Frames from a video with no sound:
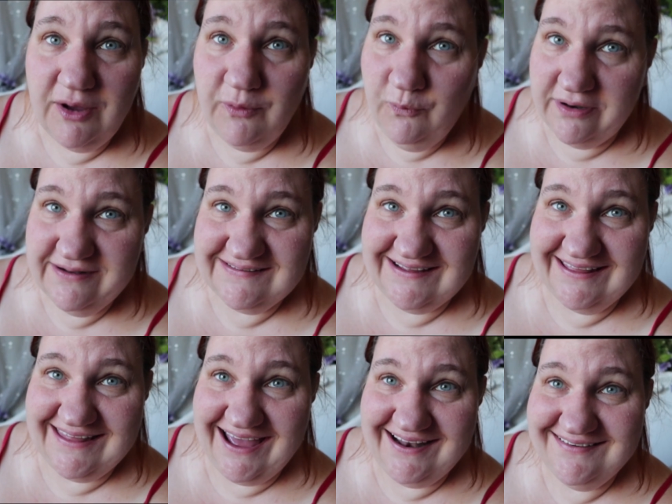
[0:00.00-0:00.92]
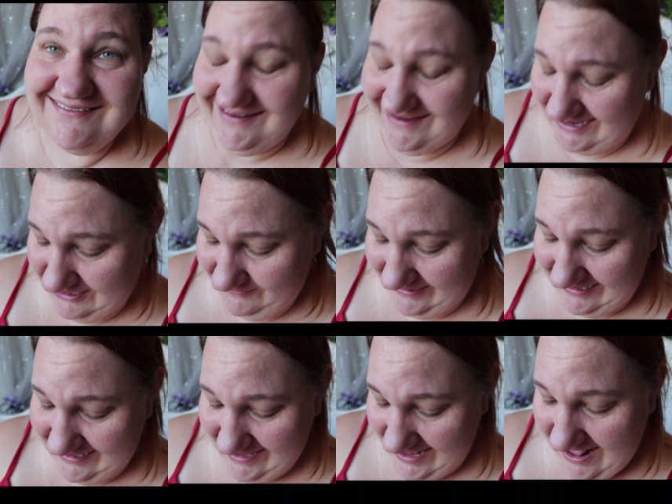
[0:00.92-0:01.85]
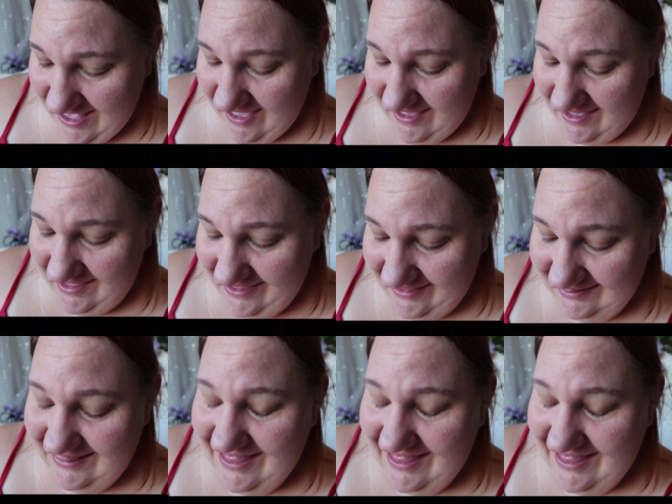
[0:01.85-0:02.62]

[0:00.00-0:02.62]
I want to say that. Anyway, uh,